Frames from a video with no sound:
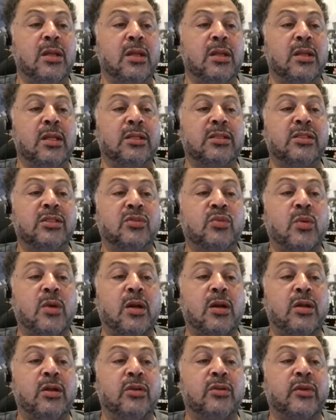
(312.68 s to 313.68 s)
this is
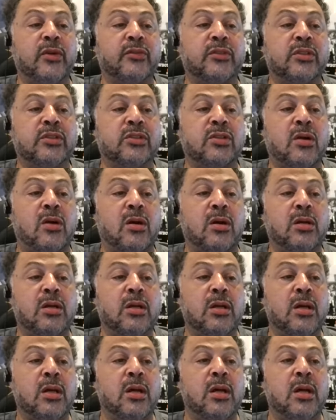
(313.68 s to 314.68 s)
where you have to start
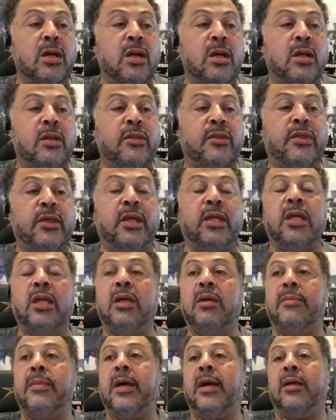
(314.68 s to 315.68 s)

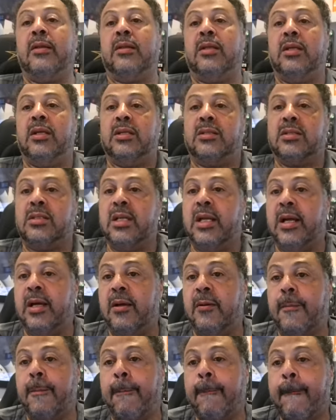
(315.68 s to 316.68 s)
thinking about this
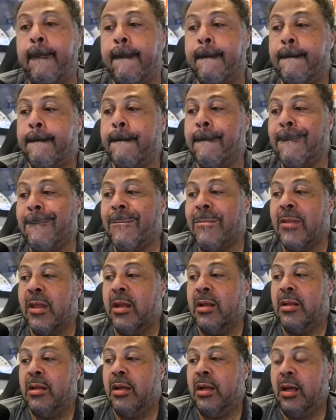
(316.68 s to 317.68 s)
now.
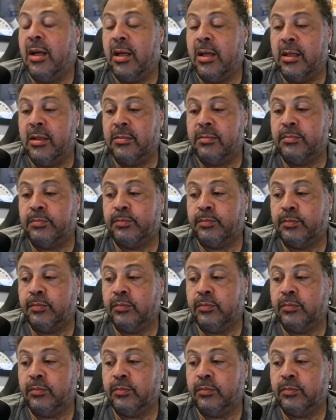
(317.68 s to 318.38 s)
Um,